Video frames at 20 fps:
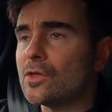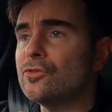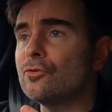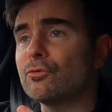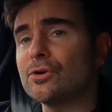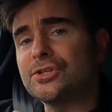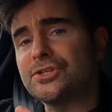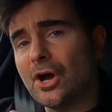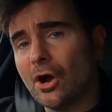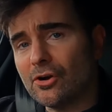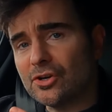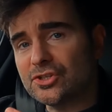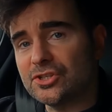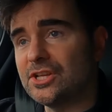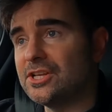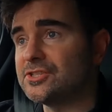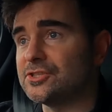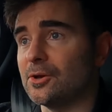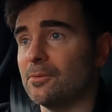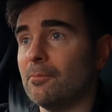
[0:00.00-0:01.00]
the
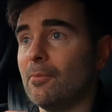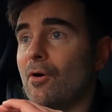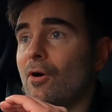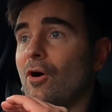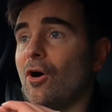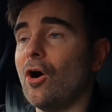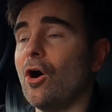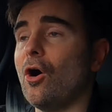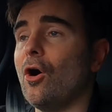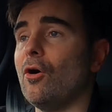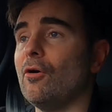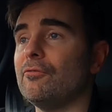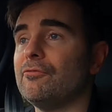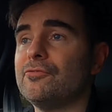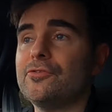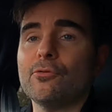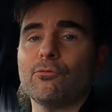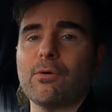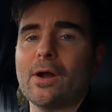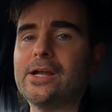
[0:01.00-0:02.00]
reductionism
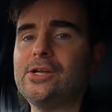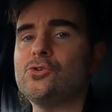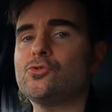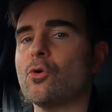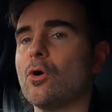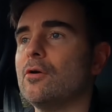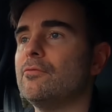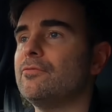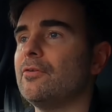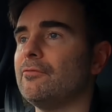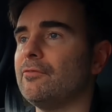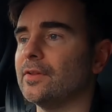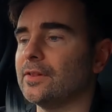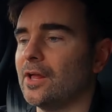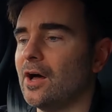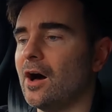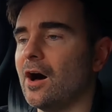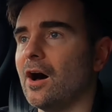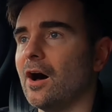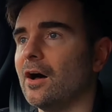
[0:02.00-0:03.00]
of the Range Rover
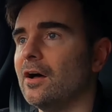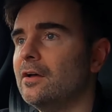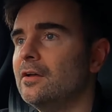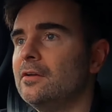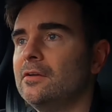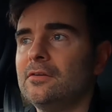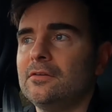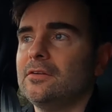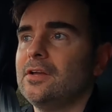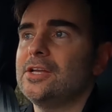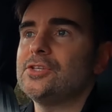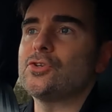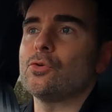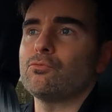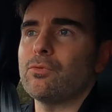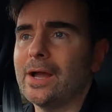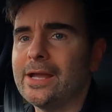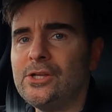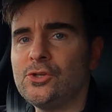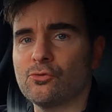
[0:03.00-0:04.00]
Velar. It's a
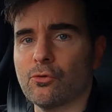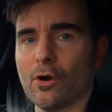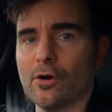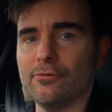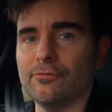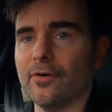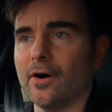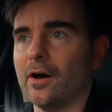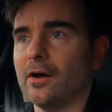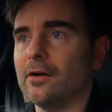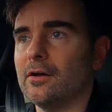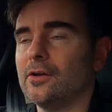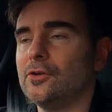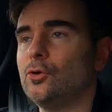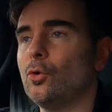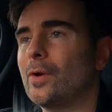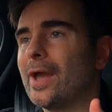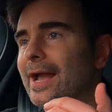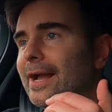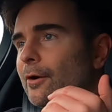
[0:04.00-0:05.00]
Range Rover.
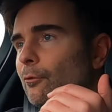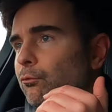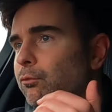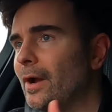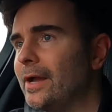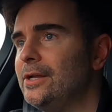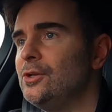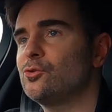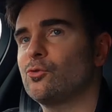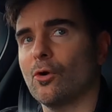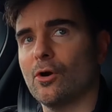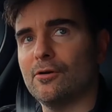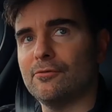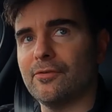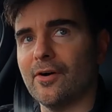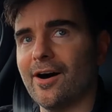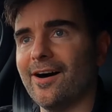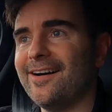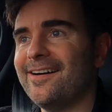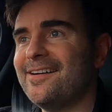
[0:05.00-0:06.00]
You're getting a Range
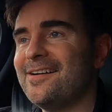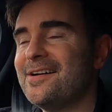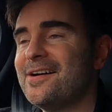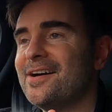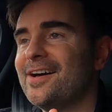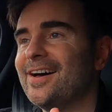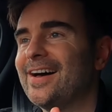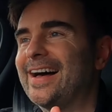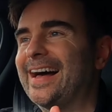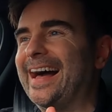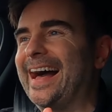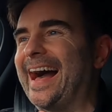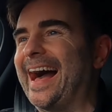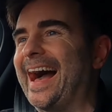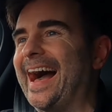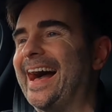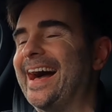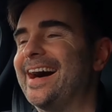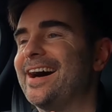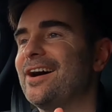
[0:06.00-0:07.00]
Rover
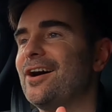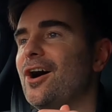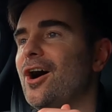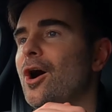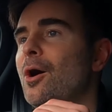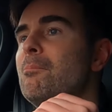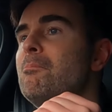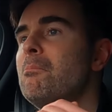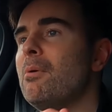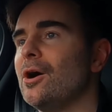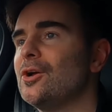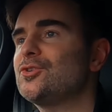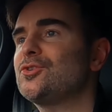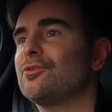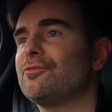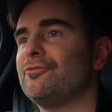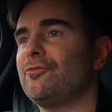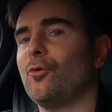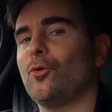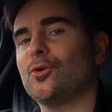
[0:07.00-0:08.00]
at a much
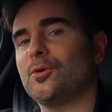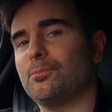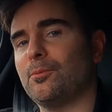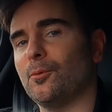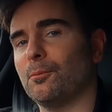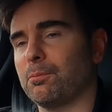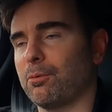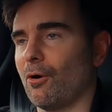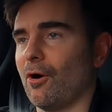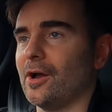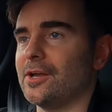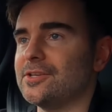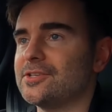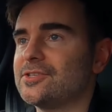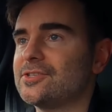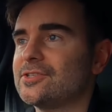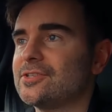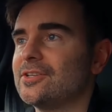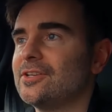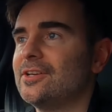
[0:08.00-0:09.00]
affordable
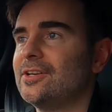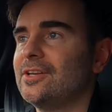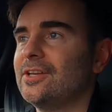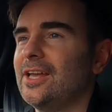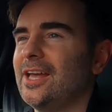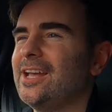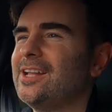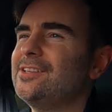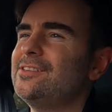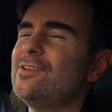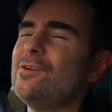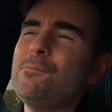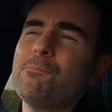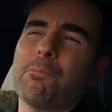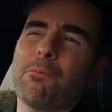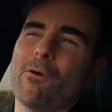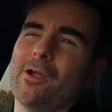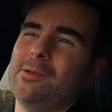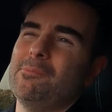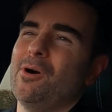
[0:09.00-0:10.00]
price. It can do
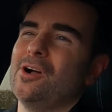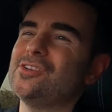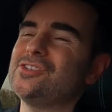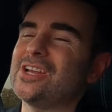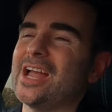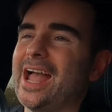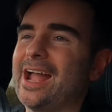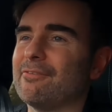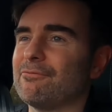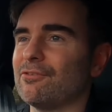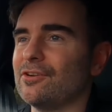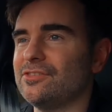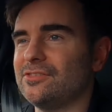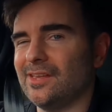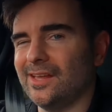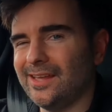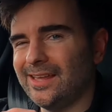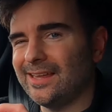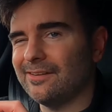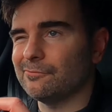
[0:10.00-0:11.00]
pretty much
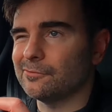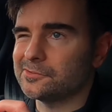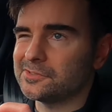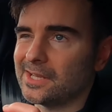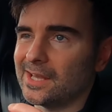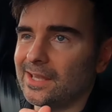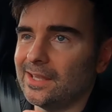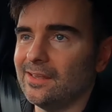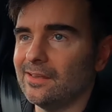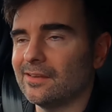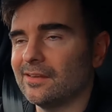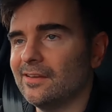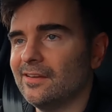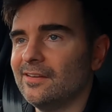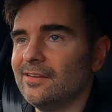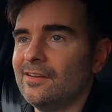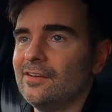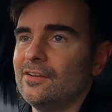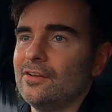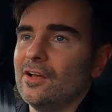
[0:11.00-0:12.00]
everything, give or take
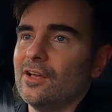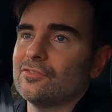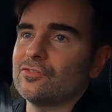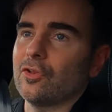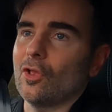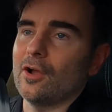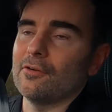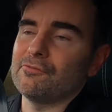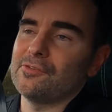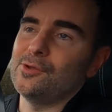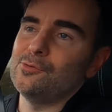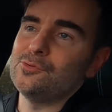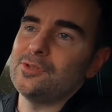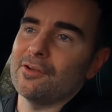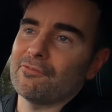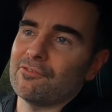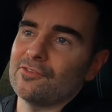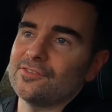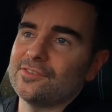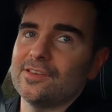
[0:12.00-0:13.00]
a slight few
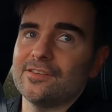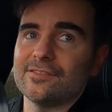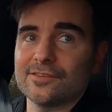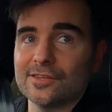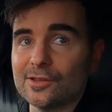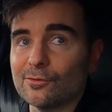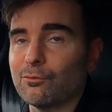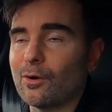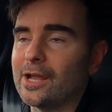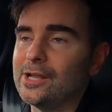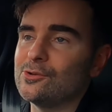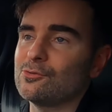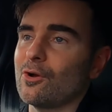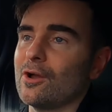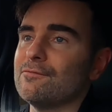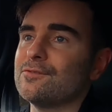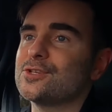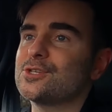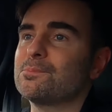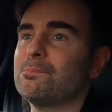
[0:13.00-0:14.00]
differences to the Range
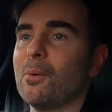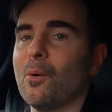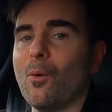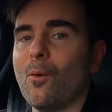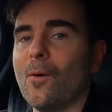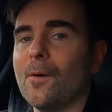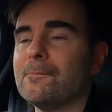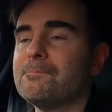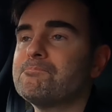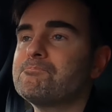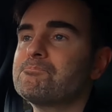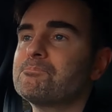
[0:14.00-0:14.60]
Rover Sport,